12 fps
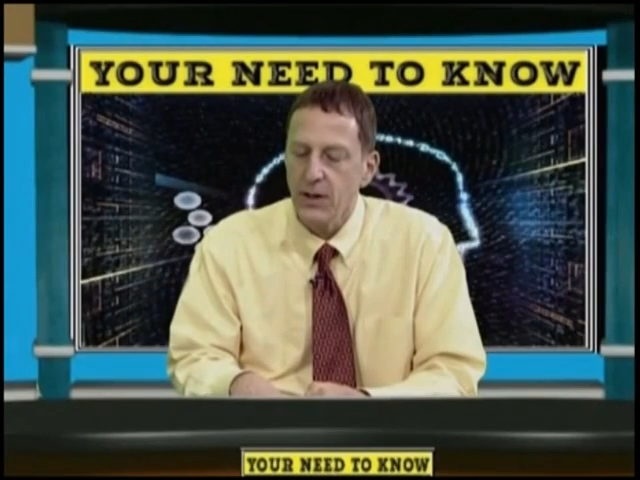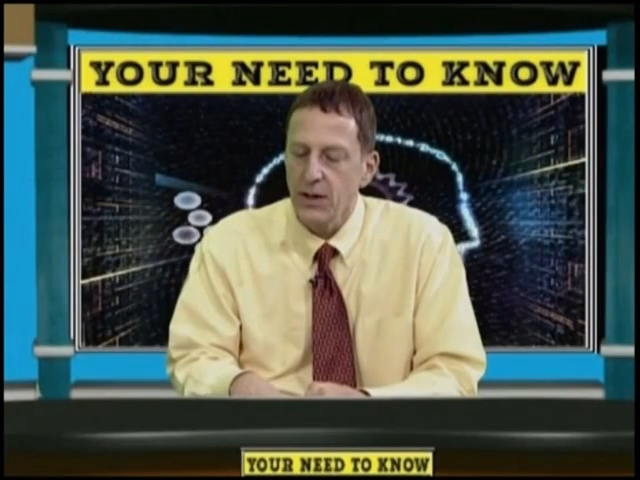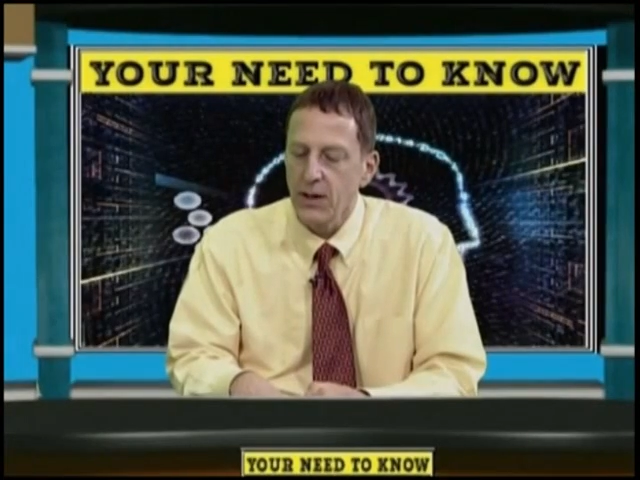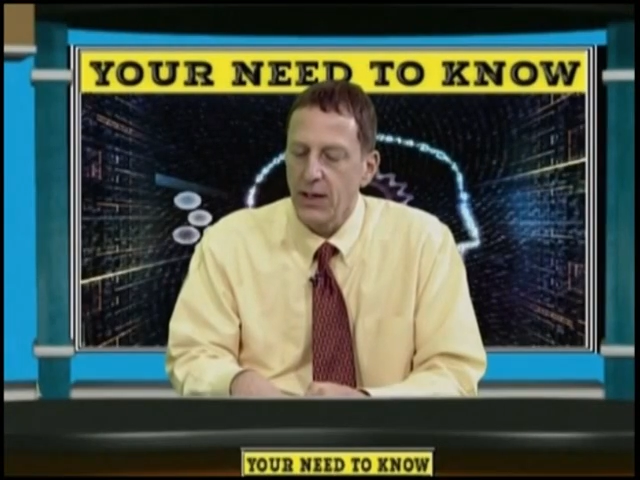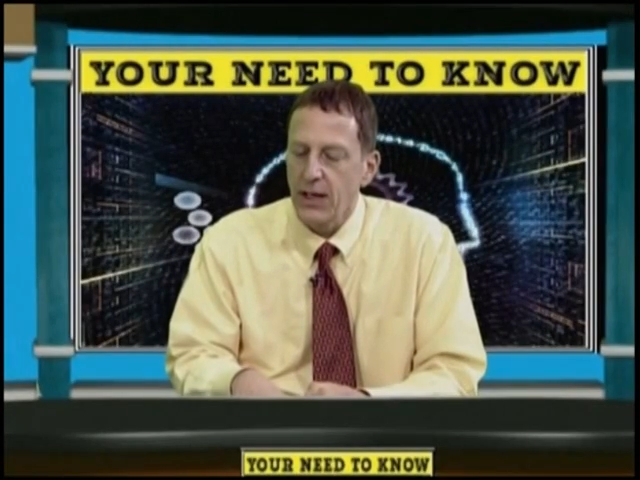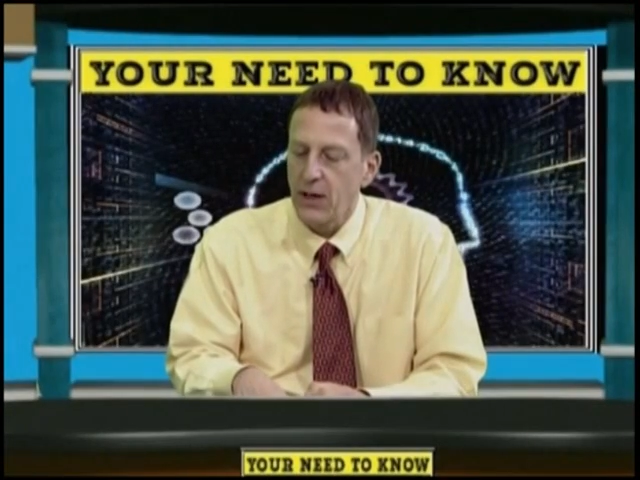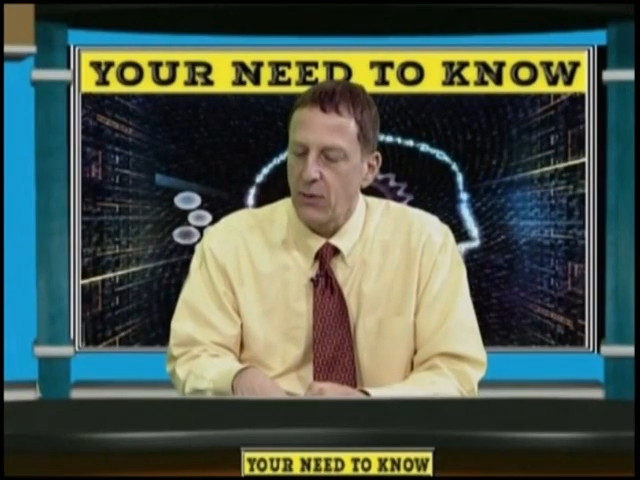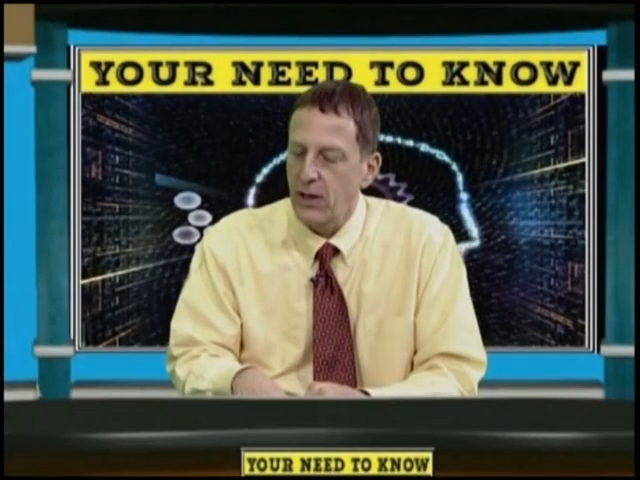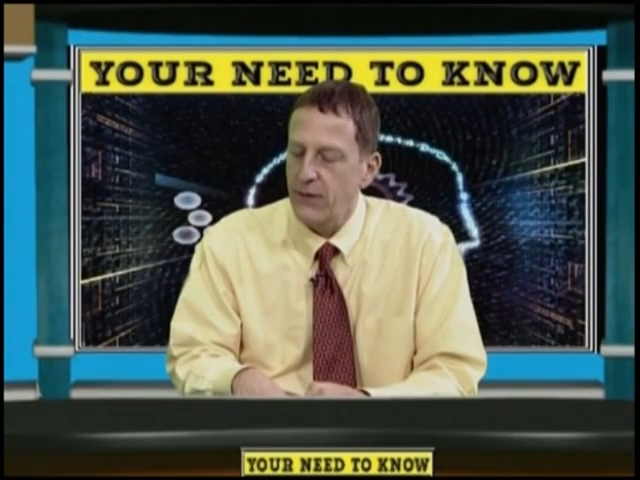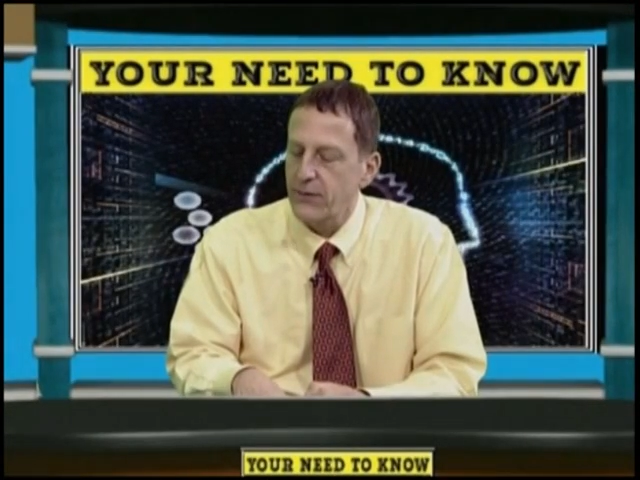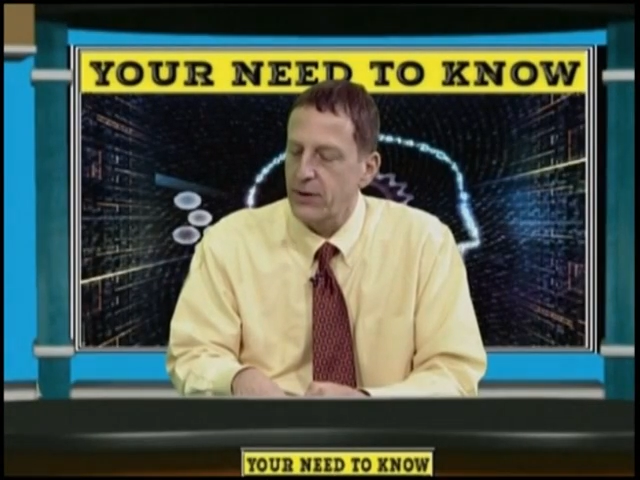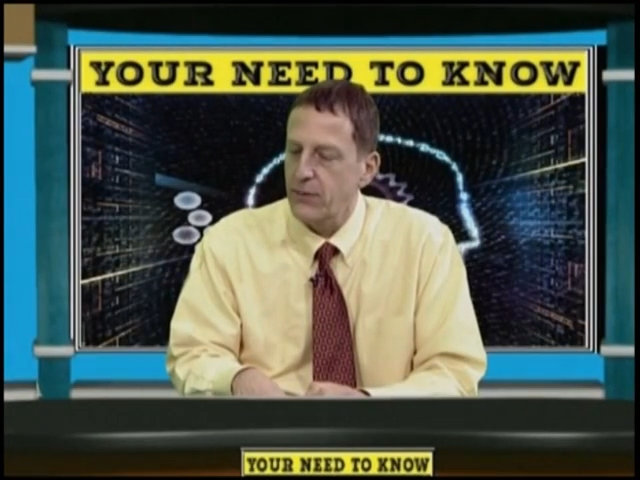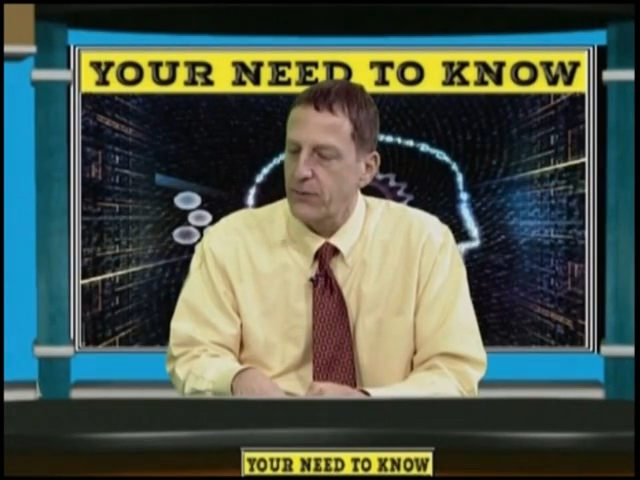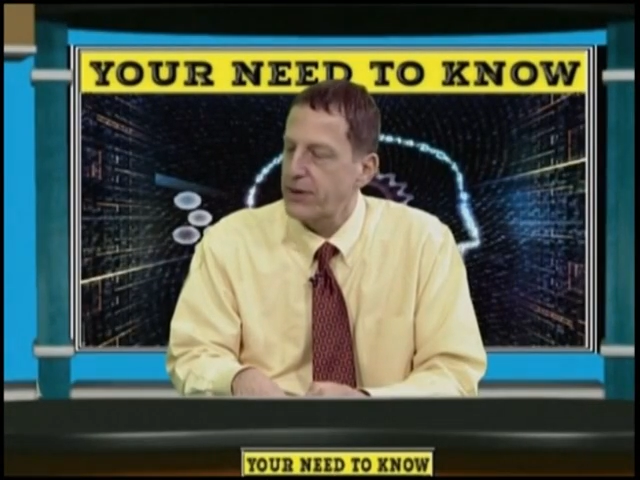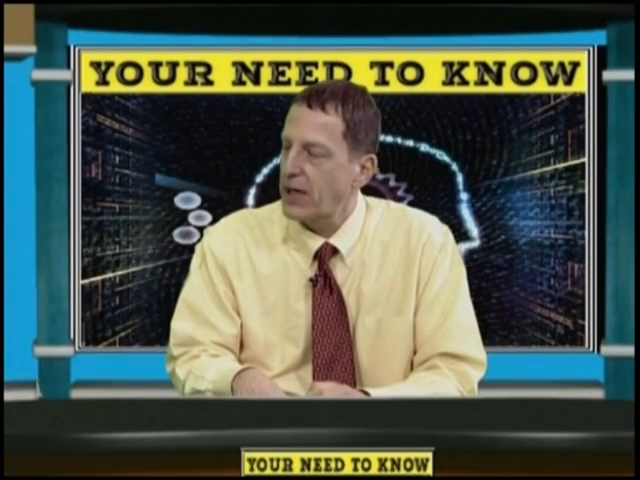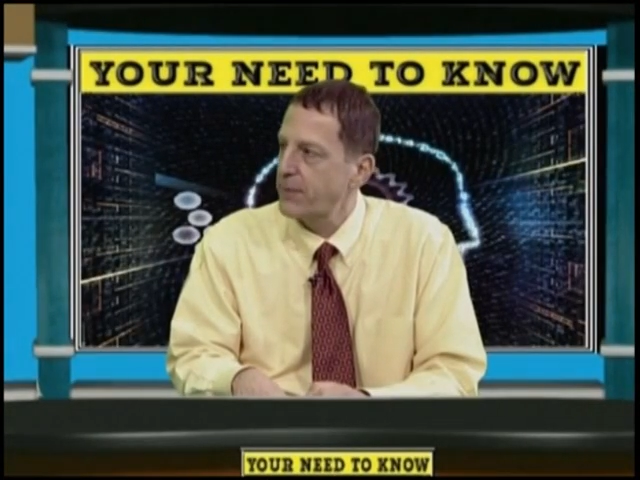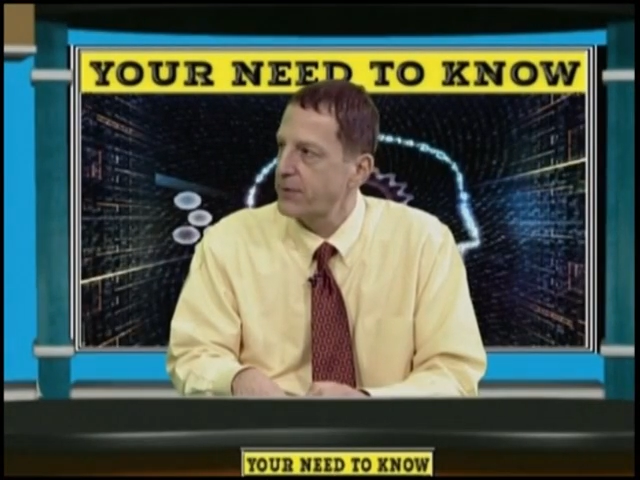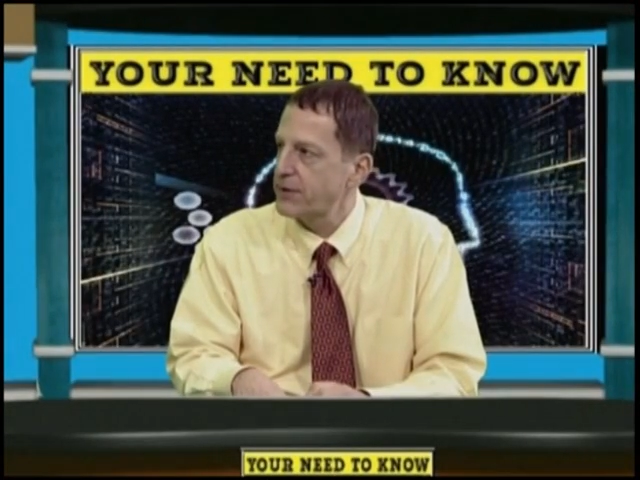However, with
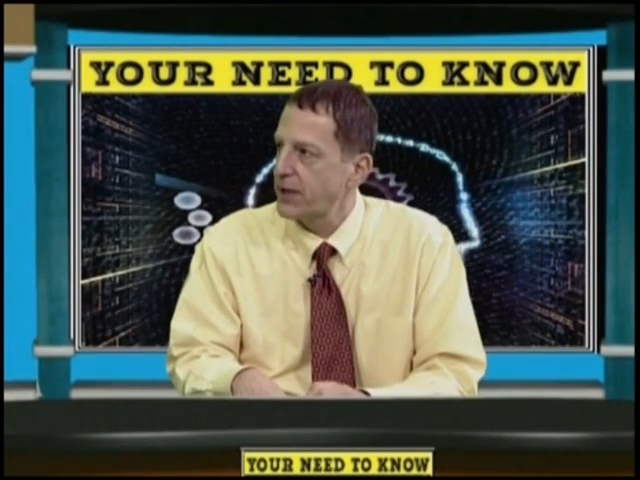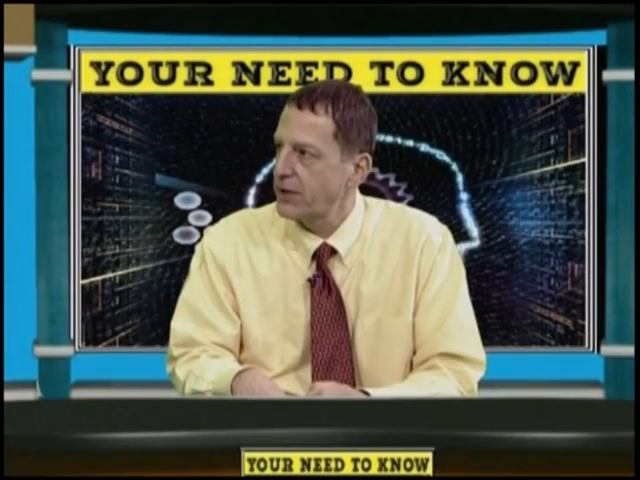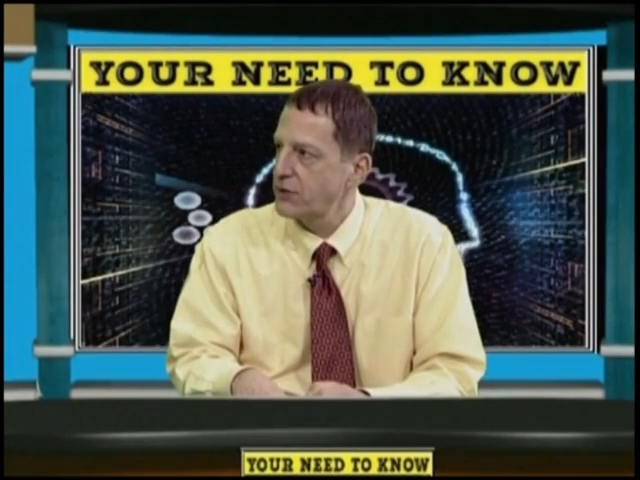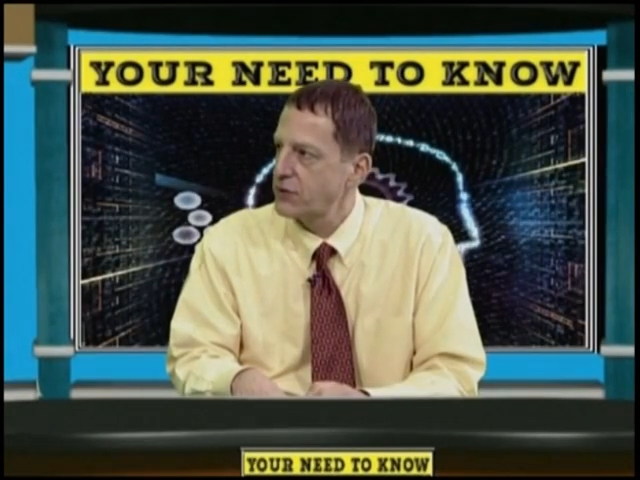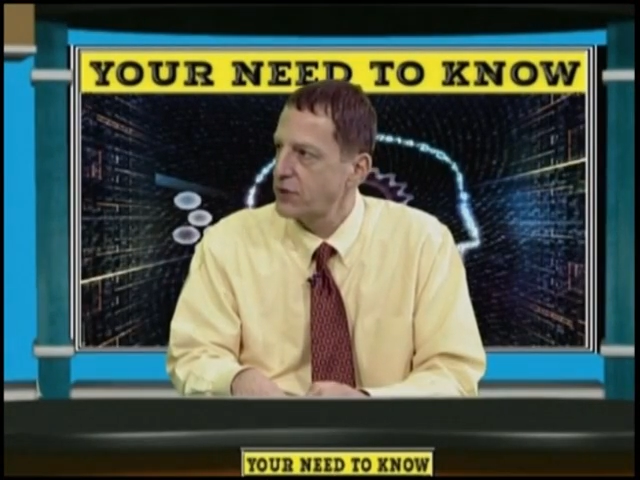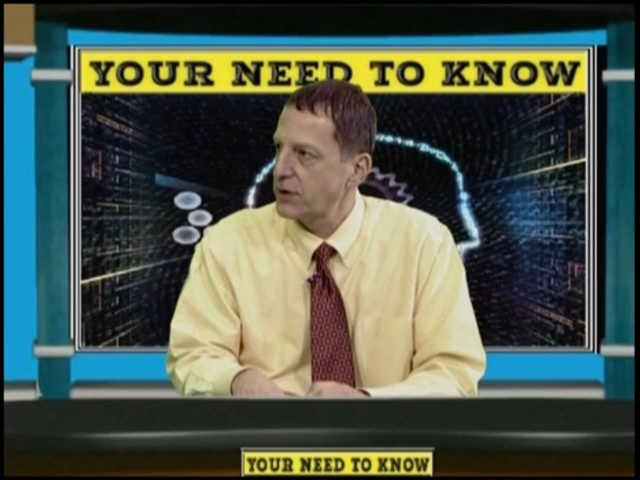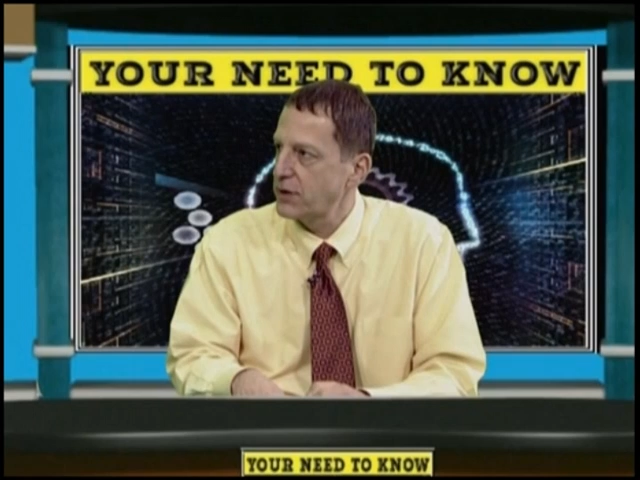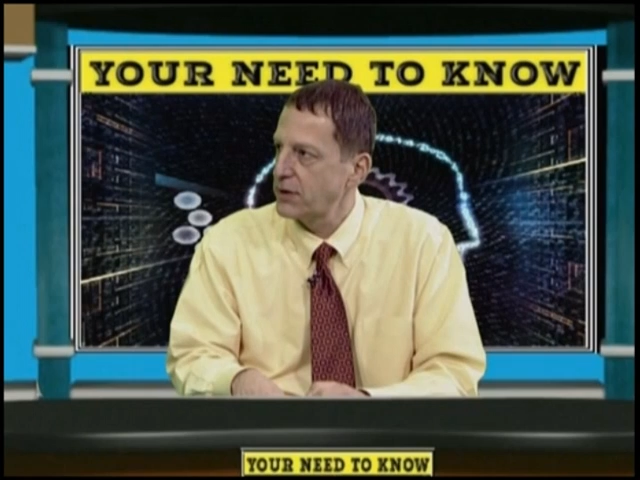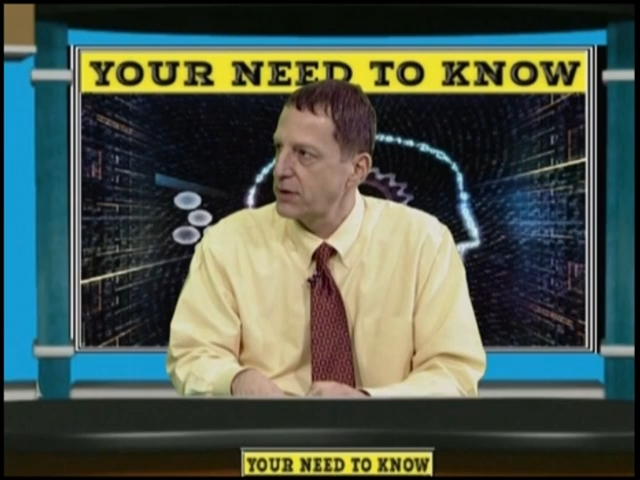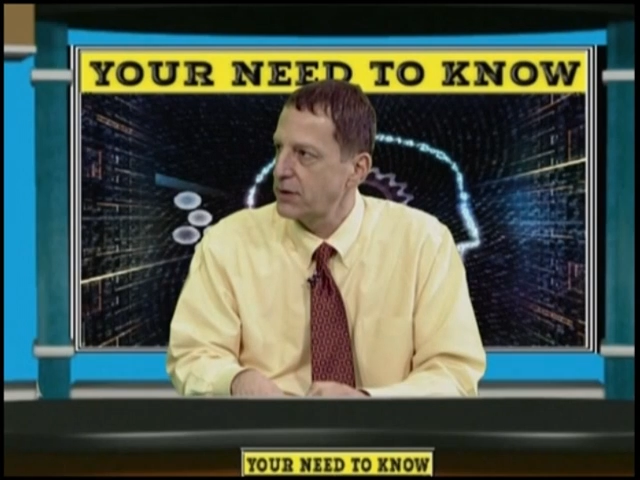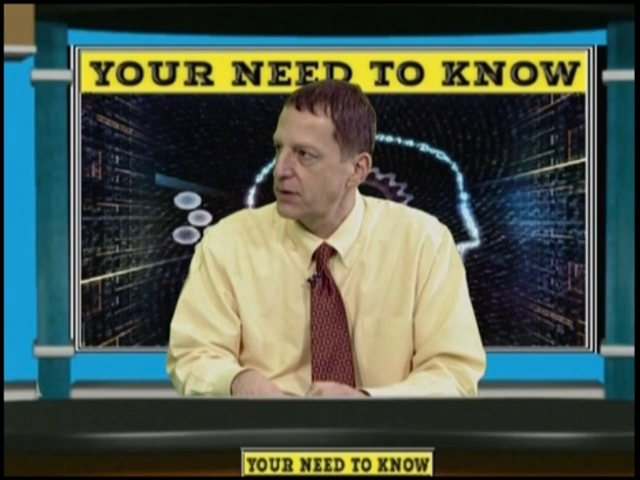hypertension,